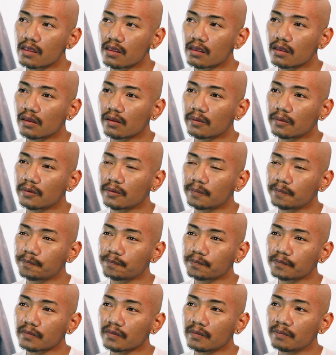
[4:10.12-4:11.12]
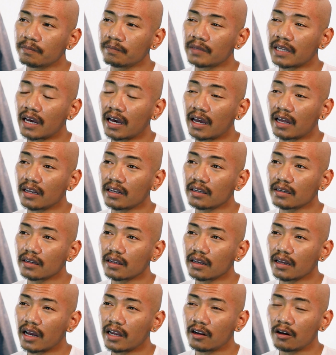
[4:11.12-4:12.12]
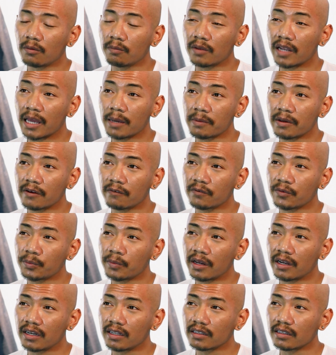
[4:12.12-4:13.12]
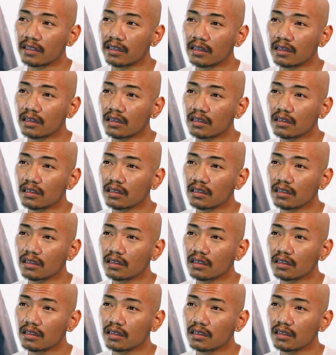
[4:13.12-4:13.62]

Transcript: and that I don't blame him for anything.